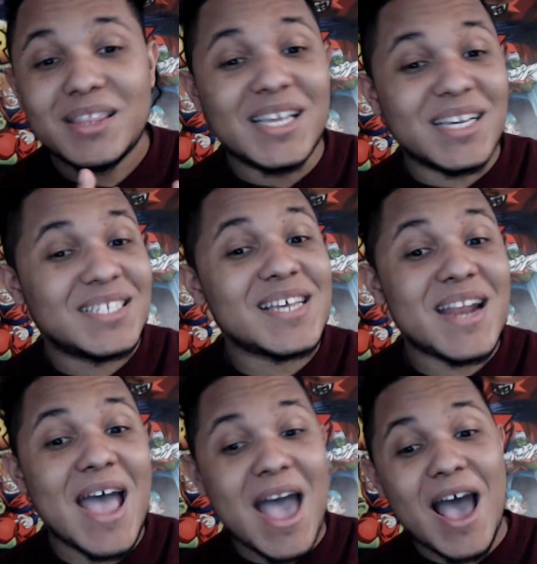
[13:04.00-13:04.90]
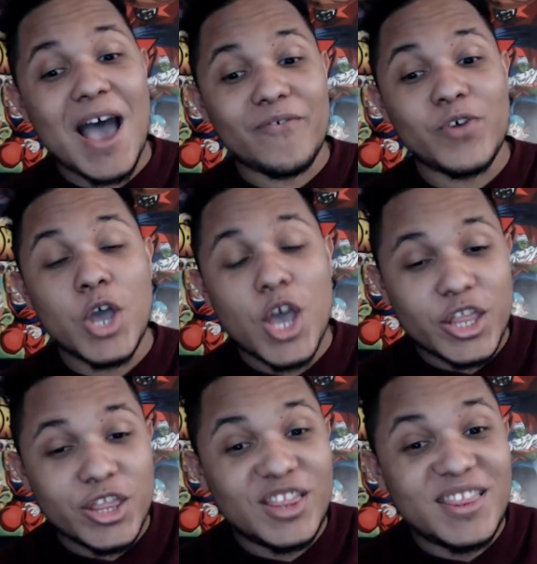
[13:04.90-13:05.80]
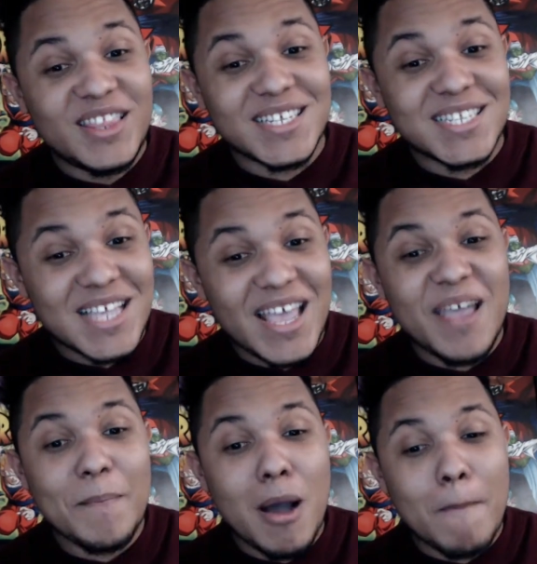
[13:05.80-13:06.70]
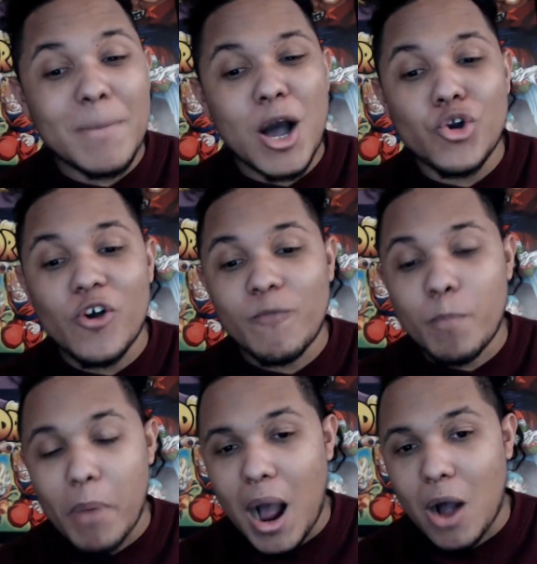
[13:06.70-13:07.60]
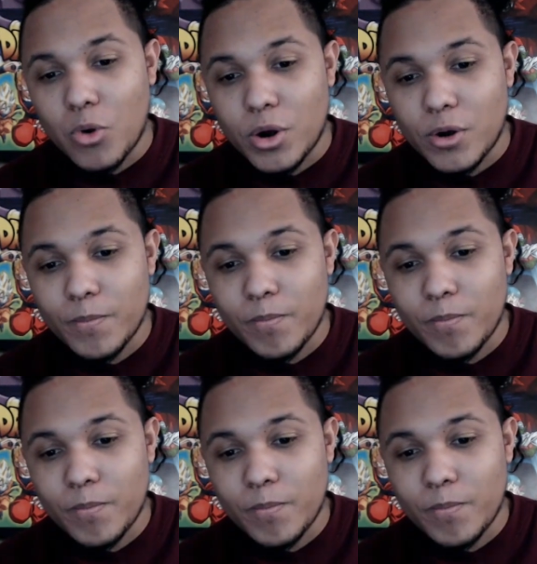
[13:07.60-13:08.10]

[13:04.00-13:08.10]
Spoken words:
does it have the same amount of power?